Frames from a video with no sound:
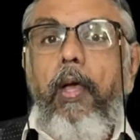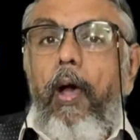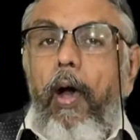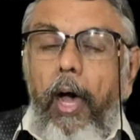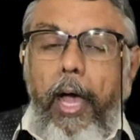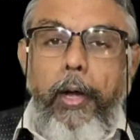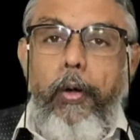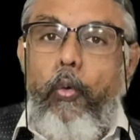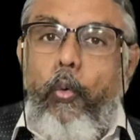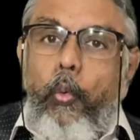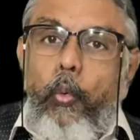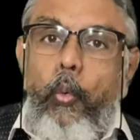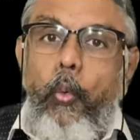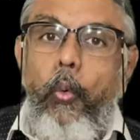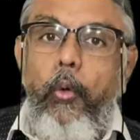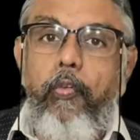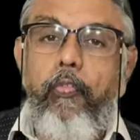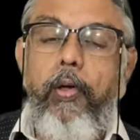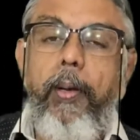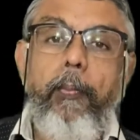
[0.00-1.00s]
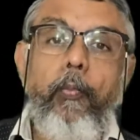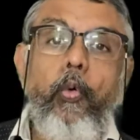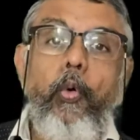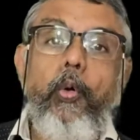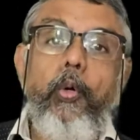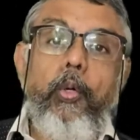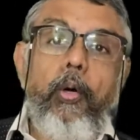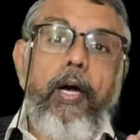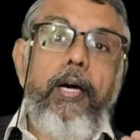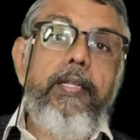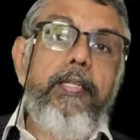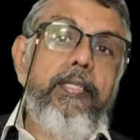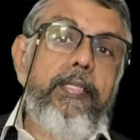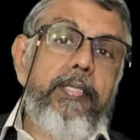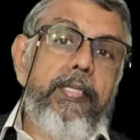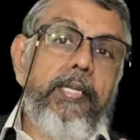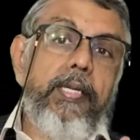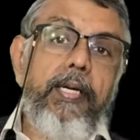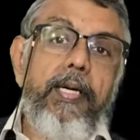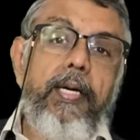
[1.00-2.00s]
I don't know if I'm going to ask
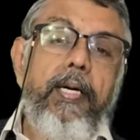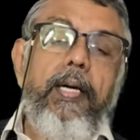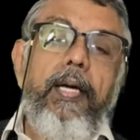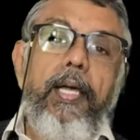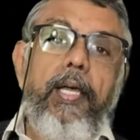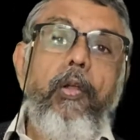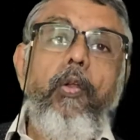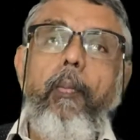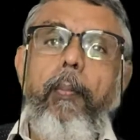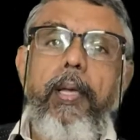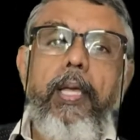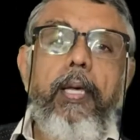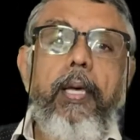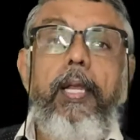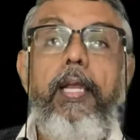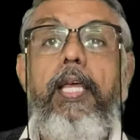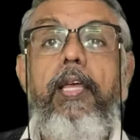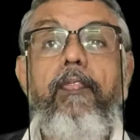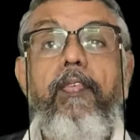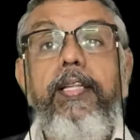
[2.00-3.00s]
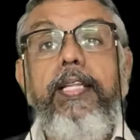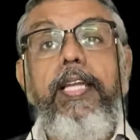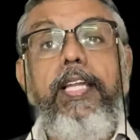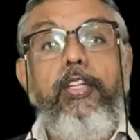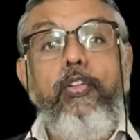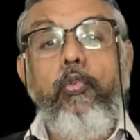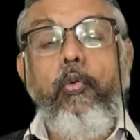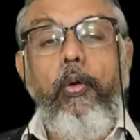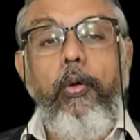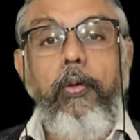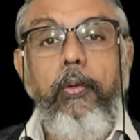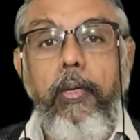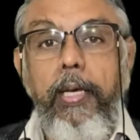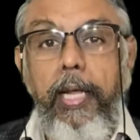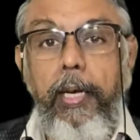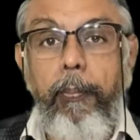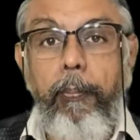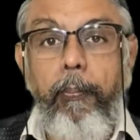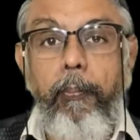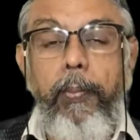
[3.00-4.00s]
my colleague whether he's going to
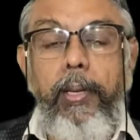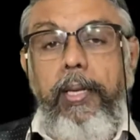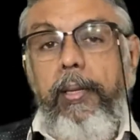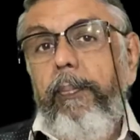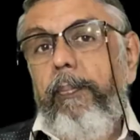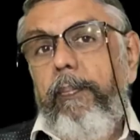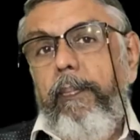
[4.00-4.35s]
help me.